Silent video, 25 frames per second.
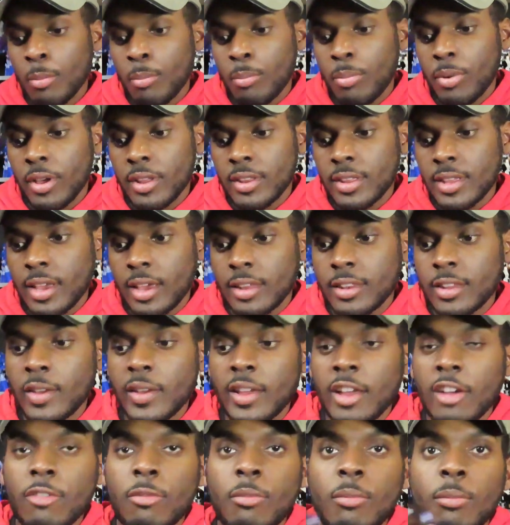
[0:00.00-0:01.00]
But yeah, now
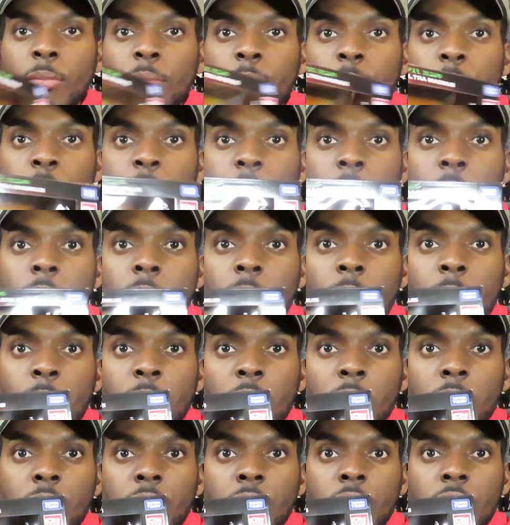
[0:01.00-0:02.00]
I have
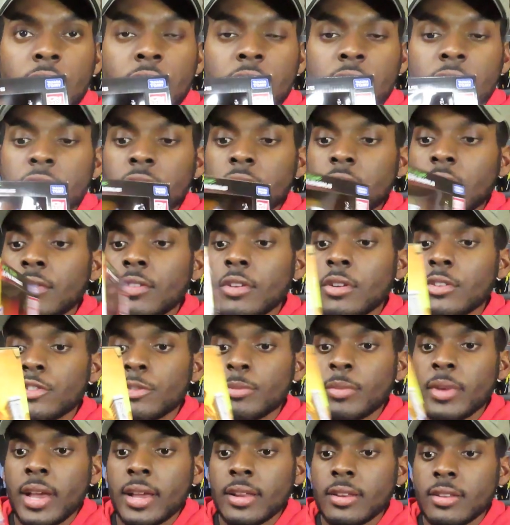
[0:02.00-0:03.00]
both versions of
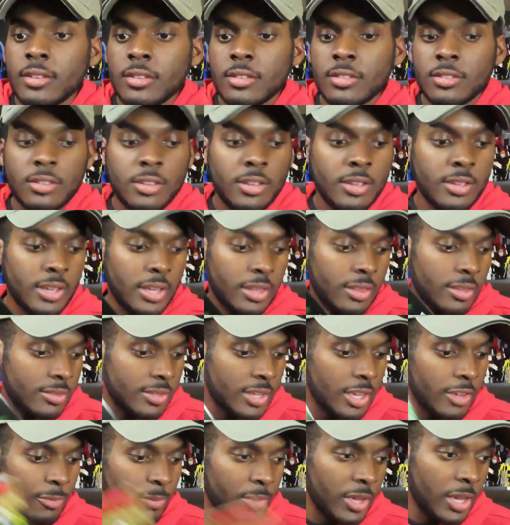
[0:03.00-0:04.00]
Ultra Magnus. Got this
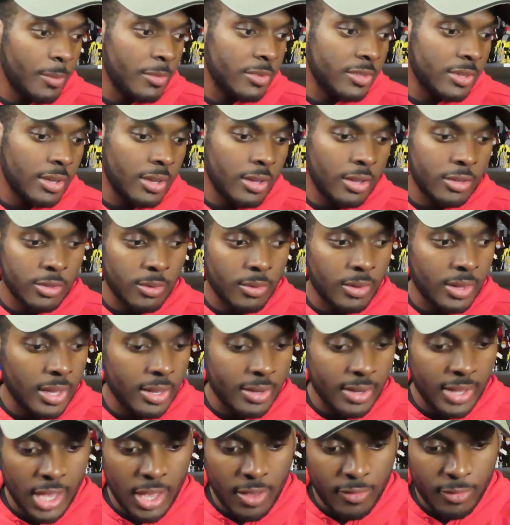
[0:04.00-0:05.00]
guy from Amazon, so
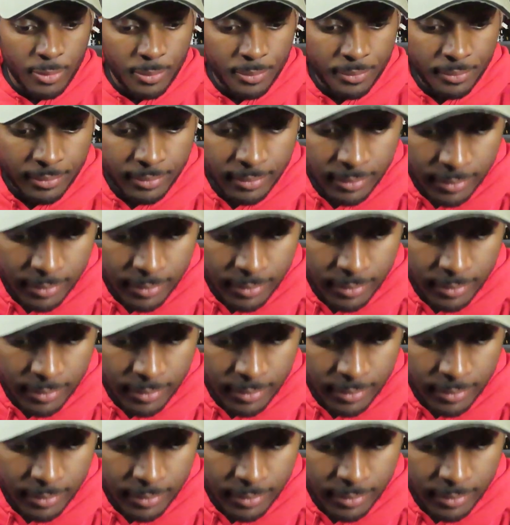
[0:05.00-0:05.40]
glad to have him.